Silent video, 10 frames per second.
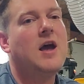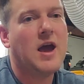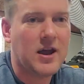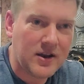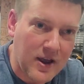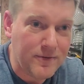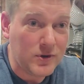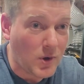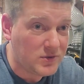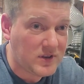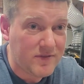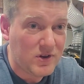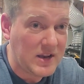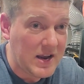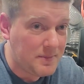And if you don't save your
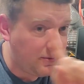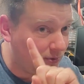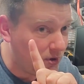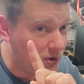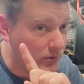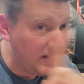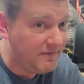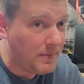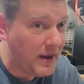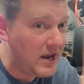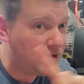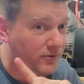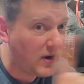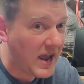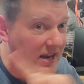data before you leave the page
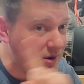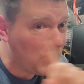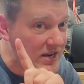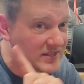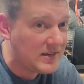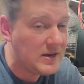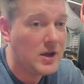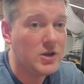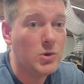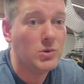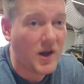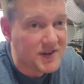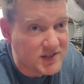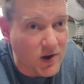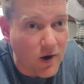for any reason, you
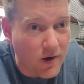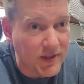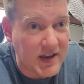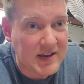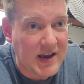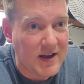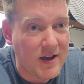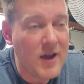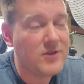lost all that data.